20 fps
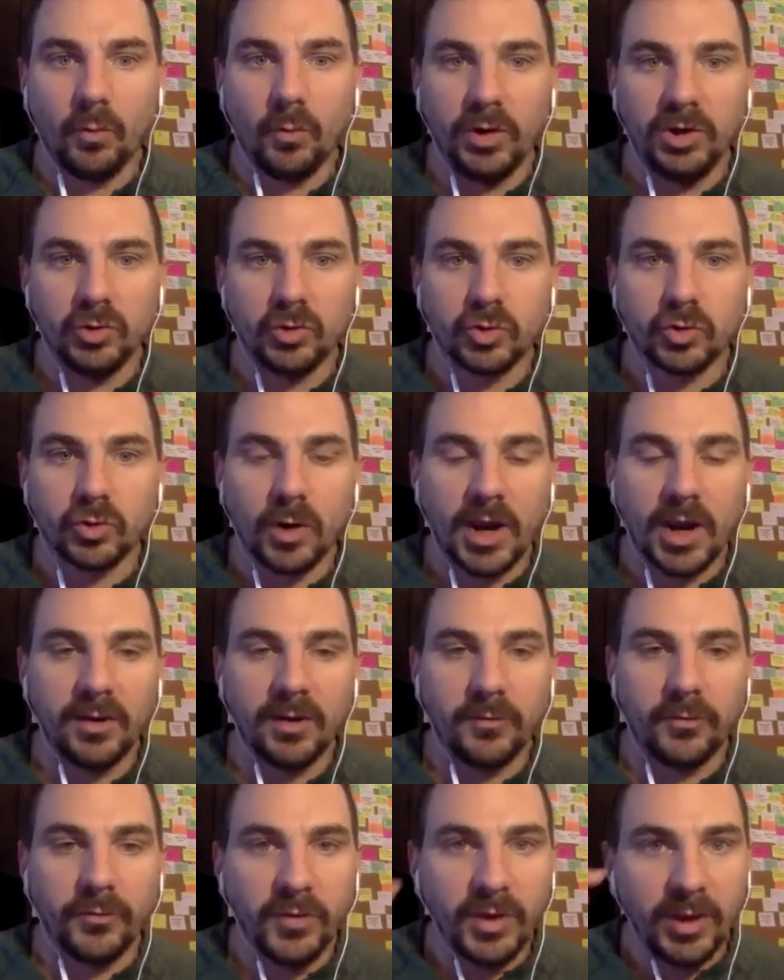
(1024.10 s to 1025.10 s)
when you try
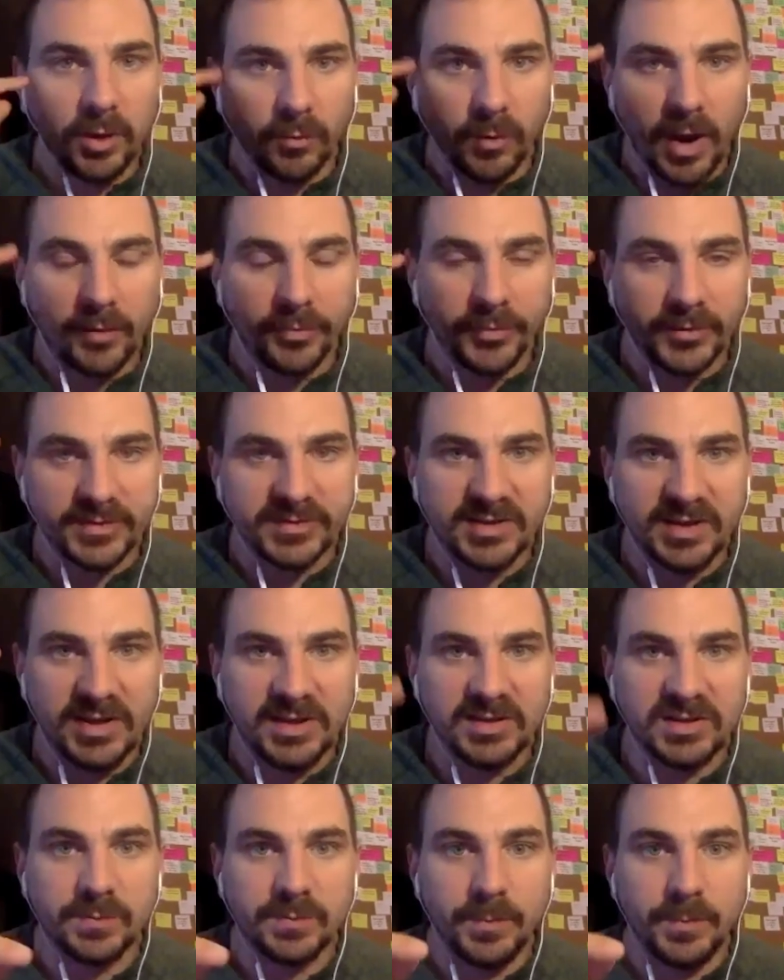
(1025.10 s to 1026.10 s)
to figure out the
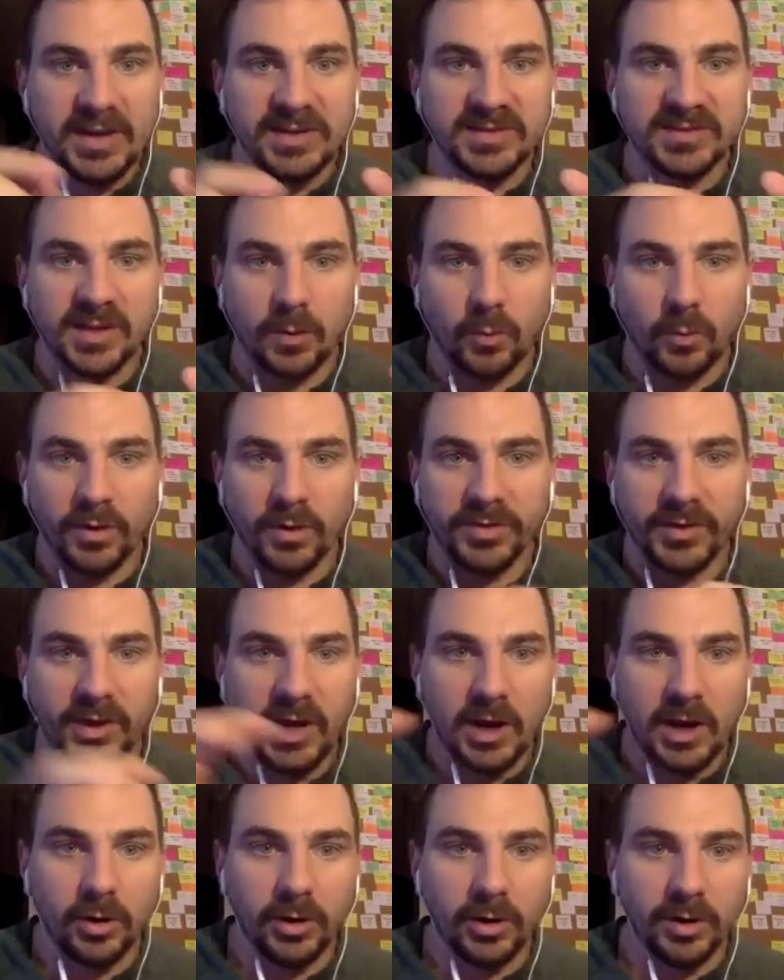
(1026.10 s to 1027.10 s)
scenes based on what the
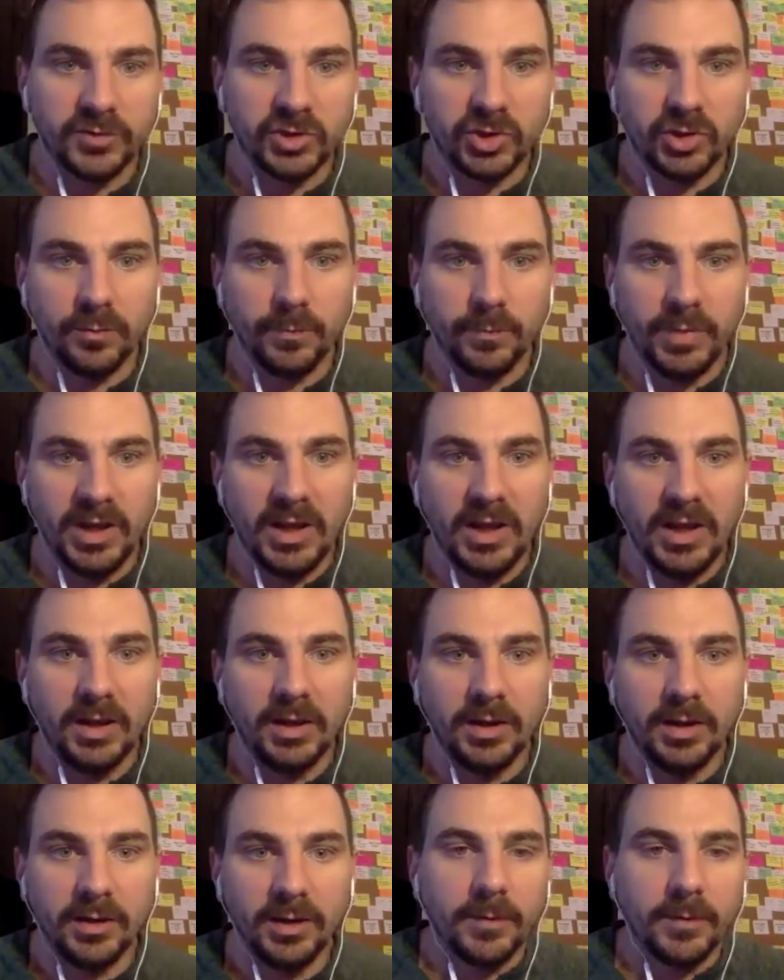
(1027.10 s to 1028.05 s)
narrative should be.